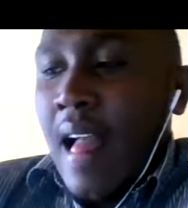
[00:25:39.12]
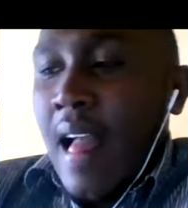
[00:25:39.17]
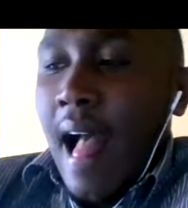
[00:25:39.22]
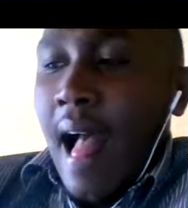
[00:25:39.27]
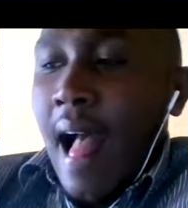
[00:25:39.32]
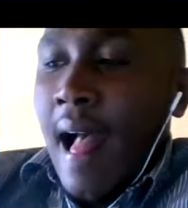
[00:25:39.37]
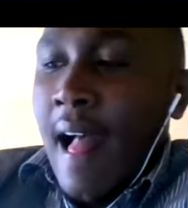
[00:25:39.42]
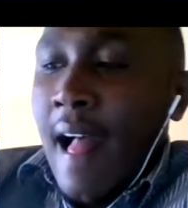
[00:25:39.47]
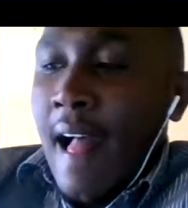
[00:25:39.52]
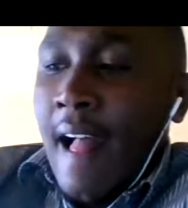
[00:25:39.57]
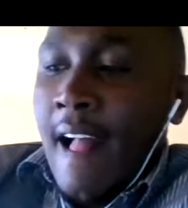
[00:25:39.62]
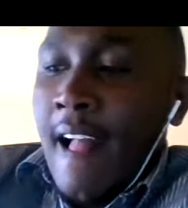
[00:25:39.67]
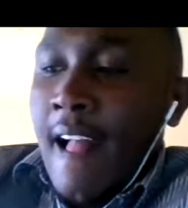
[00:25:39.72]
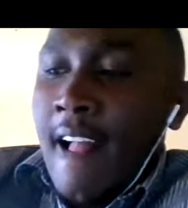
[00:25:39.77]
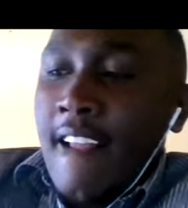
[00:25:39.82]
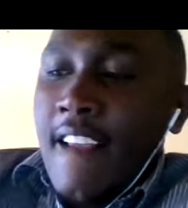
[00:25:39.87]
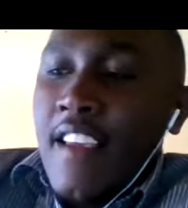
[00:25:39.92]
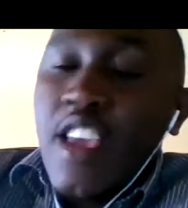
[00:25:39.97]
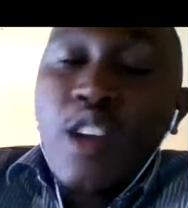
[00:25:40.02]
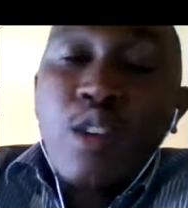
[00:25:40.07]

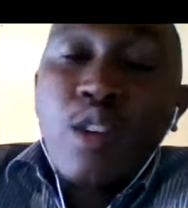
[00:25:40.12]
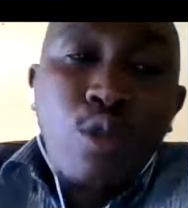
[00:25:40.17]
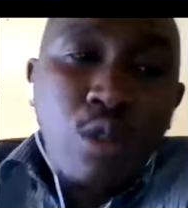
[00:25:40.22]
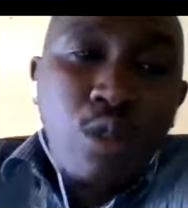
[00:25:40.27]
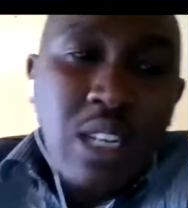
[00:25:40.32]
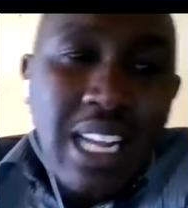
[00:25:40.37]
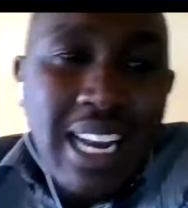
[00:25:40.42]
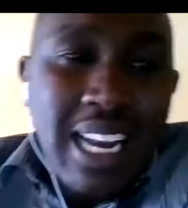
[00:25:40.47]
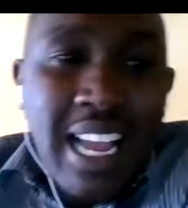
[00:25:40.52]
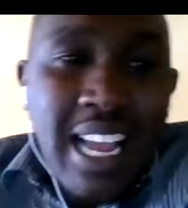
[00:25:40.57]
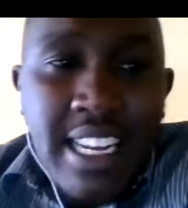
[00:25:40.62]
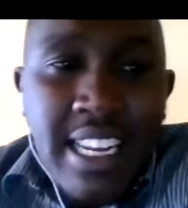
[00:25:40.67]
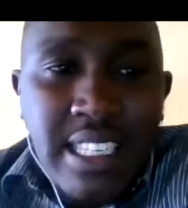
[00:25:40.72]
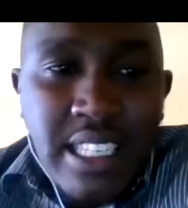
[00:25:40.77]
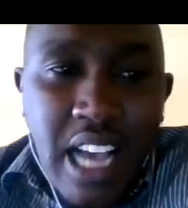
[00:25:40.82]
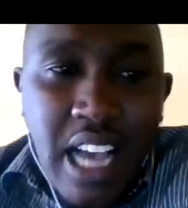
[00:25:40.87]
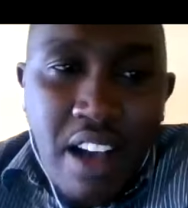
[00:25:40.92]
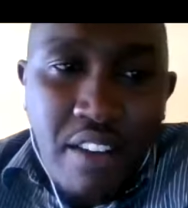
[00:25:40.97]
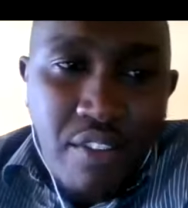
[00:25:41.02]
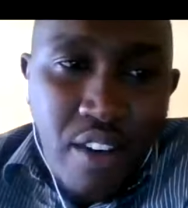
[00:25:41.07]
uh, he could
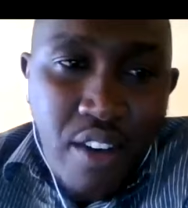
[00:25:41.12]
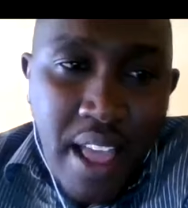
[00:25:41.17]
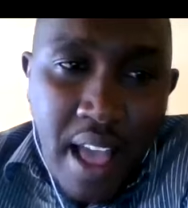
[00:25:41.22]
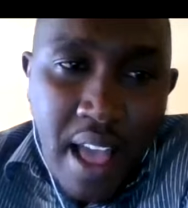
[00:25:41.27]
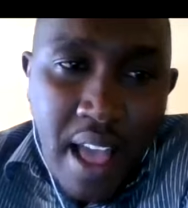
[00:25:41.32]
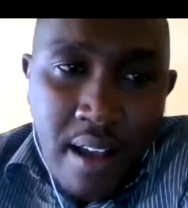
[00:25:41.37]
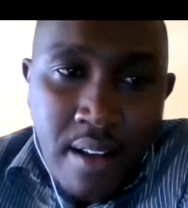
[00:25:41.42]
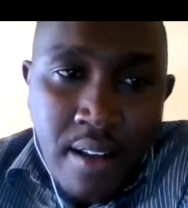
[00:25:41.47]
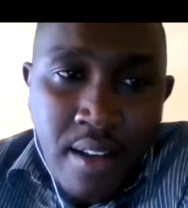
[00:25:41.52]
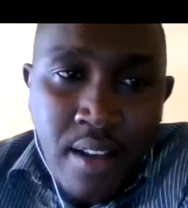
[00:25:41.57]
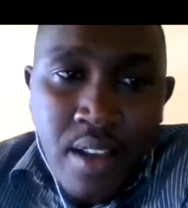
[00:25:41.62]
light a fire.